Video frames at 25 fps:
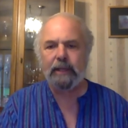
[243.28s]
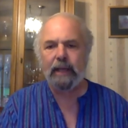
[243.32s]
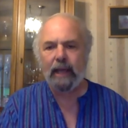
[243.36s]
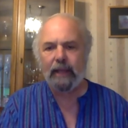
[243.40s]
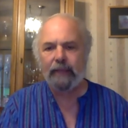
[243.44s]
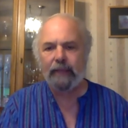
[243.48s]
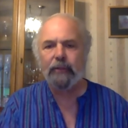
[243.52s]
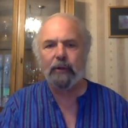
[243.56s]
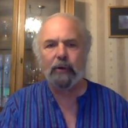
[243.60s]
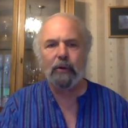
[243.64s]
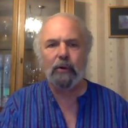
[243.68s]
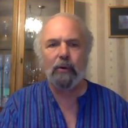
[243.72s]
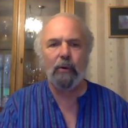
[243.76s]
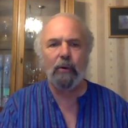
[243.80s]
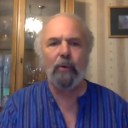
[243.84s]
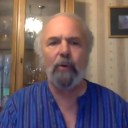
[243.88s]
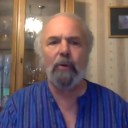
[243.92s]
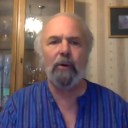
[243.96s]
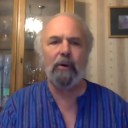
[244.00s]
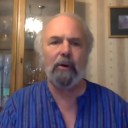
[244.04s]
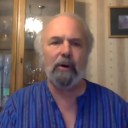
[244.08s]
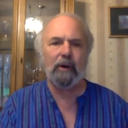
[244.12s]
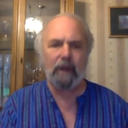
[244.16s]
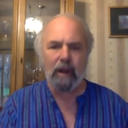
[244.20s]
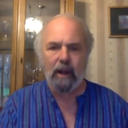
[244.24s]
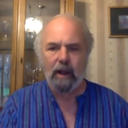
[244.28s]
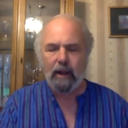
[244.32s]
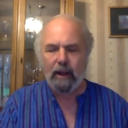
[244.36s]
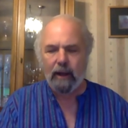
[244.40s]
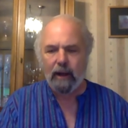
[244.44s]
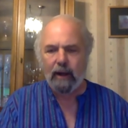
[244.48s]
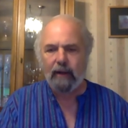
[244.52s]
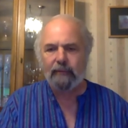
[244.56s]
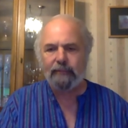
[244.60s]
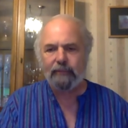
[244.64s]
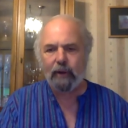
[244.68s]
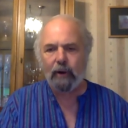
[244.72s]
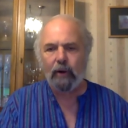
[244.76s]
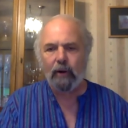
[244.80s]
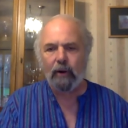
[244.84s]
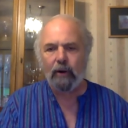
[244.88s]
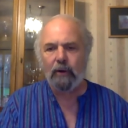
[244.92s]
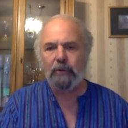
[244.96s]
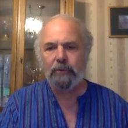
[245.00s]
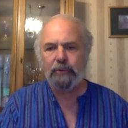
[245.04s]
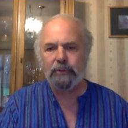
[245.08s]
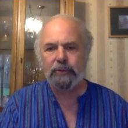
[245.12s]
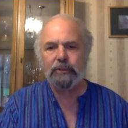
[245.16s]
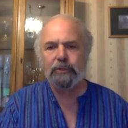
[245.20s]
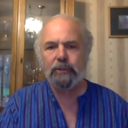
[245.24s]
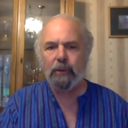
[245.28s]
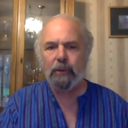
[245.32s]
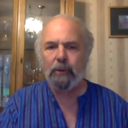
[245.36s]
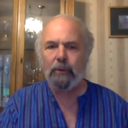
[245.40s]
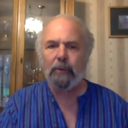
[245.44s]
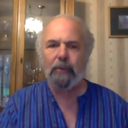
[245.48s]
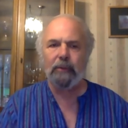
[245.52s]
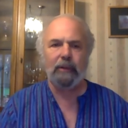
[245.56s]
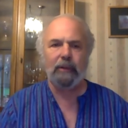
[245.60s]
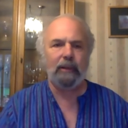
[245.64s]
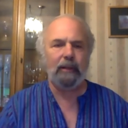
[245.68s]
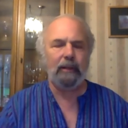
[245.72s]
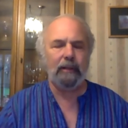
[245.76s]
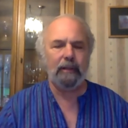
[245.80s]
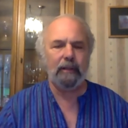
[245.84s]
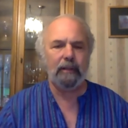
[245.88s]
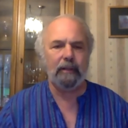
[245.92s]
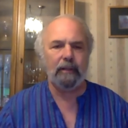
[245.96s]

at the core of our own soul,